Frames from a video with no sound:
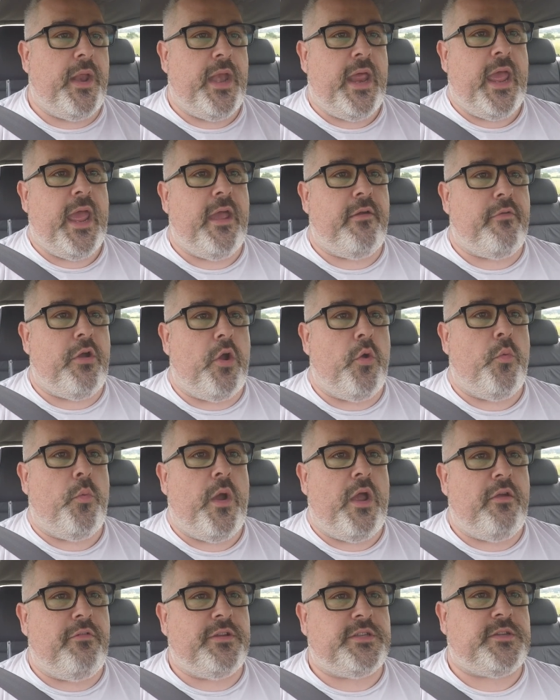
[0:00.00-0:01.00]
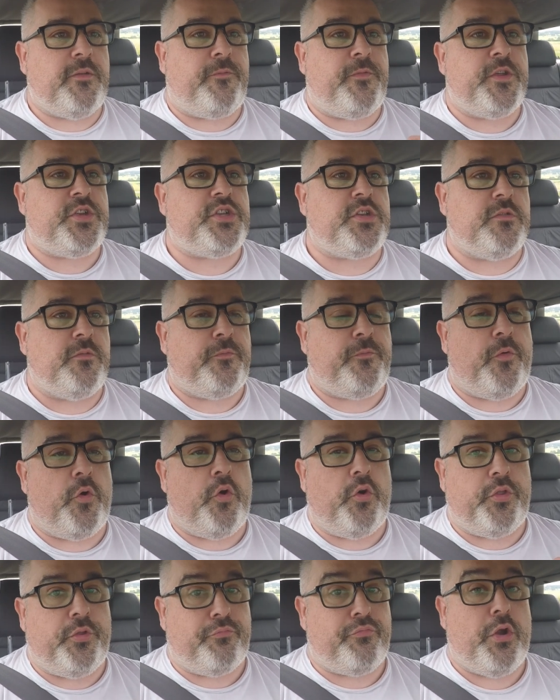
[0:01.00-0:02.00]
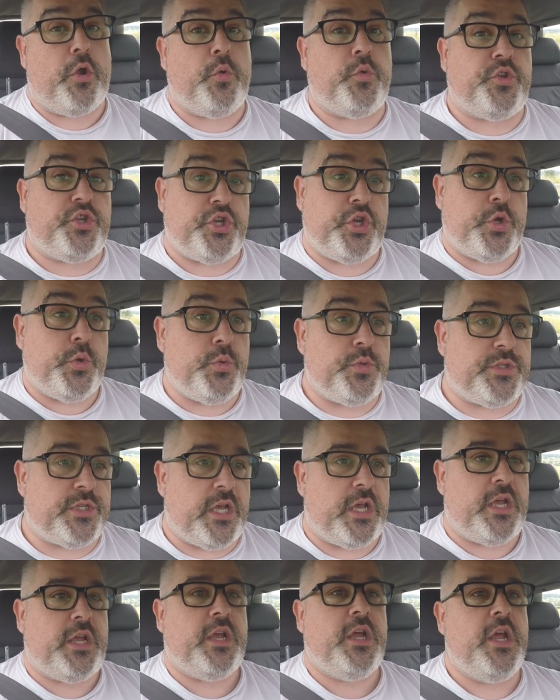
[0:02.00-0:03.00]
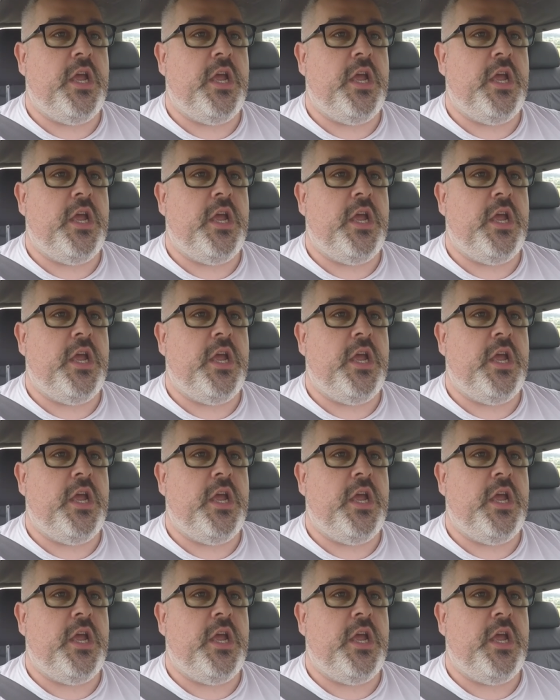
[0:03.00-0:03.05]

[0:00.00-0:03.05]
an aero where it's efficient for the road user,